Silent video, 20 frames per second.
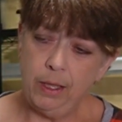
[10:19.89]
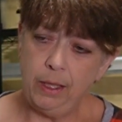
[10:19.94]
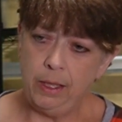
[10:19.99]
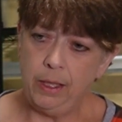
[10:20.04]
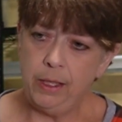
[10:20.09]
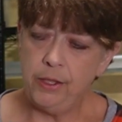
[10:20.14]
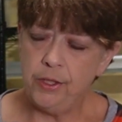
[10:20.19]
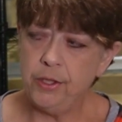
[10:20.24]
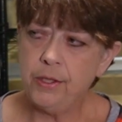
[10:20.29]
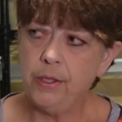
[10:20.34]

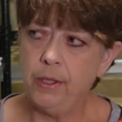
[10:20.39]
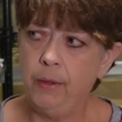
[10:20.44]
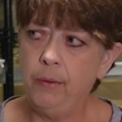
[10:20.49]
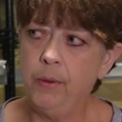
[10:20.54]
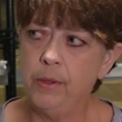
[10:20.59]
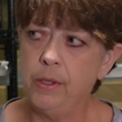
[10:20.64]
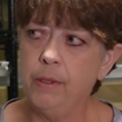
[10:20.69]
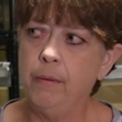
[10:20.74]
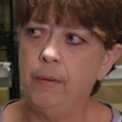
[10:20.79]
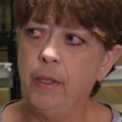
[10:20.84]
it
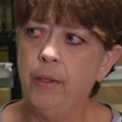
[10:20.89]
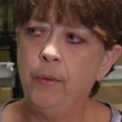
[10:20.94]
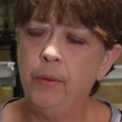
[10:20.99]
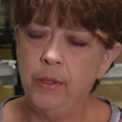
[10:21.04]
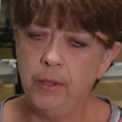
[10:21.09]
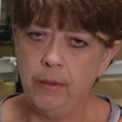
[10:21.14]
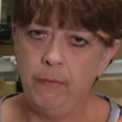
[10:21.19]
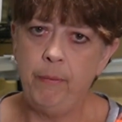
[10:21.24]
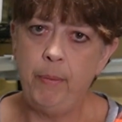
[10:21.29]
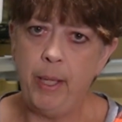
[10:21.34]

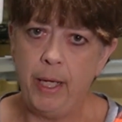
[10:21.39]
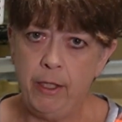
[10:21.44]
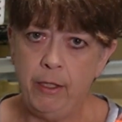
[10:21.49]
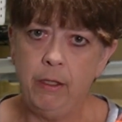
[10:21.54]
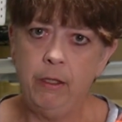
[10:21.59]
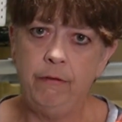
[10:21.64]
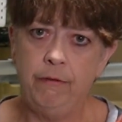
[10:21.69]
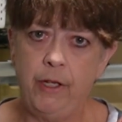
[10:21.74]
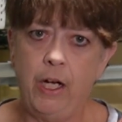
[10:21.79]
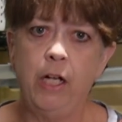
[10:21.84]
was a
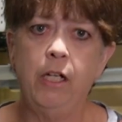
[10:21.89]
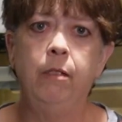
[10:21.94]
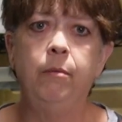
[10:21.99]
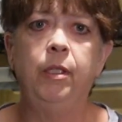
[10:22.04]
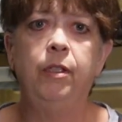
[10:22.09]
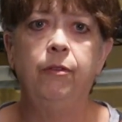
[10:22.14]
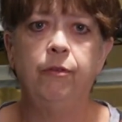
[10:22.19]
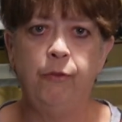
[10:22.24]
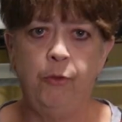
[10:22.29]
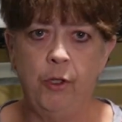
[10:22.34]
better
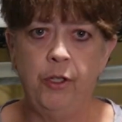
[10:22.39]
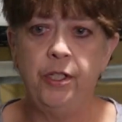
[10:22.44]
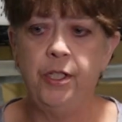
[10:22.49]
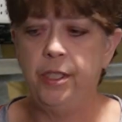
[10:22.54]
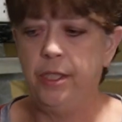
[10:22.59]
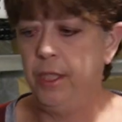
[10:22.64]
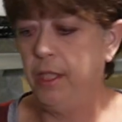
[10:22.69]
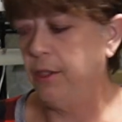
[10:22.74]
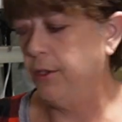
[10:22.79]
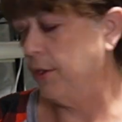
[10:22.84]
environment for
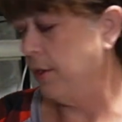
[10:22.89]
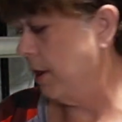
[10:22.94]
the seed